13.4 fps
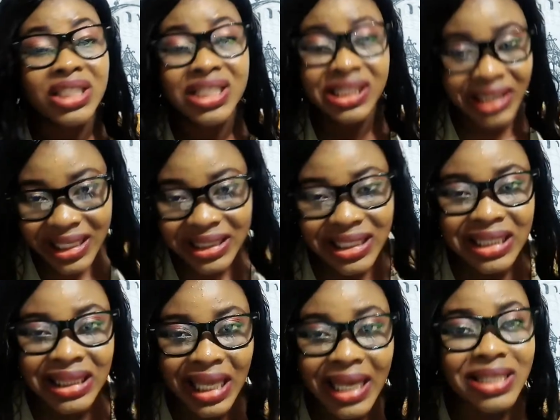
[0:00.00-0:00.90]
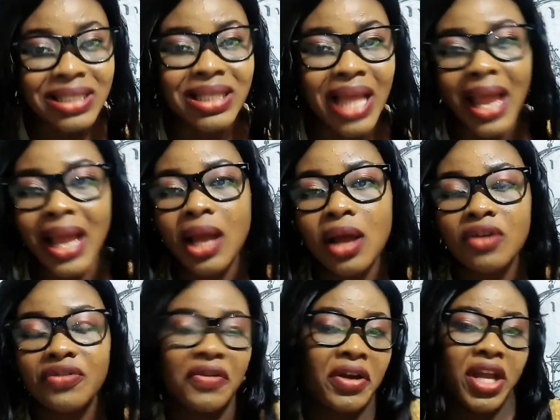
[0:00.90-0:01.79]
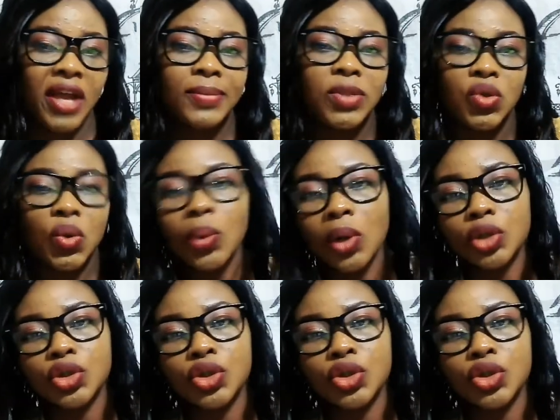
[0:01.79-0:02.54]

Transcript: trending things there for them to watch.